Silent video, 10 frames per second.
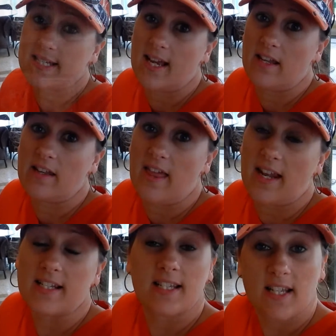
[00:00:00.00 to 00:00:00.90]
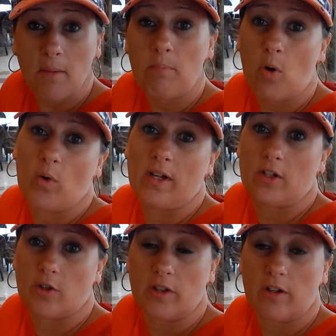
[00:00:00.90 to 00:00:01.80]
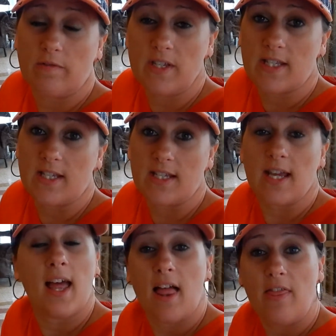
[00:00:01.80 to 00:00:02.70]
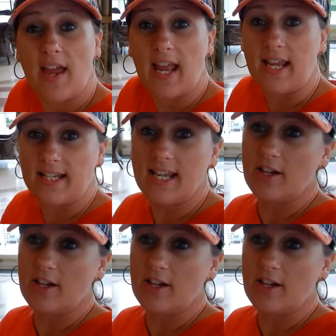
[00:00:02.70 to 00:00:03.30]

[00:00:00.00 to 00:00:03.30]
said that at some point during their visit, they ate